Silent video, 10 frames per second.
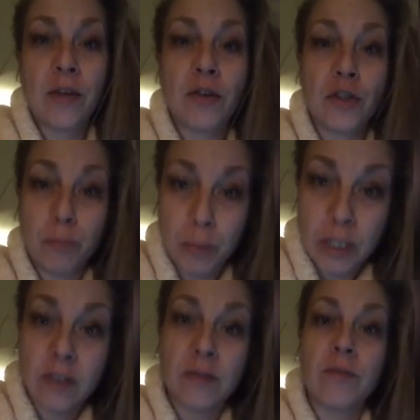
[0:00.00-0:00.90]
There should
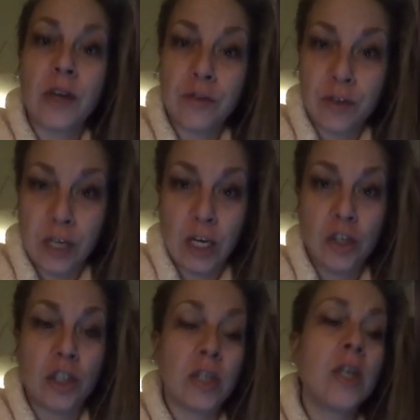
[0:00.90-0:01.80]
be some
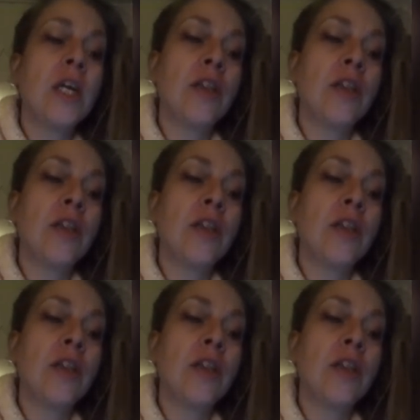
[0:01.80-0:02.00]
verification.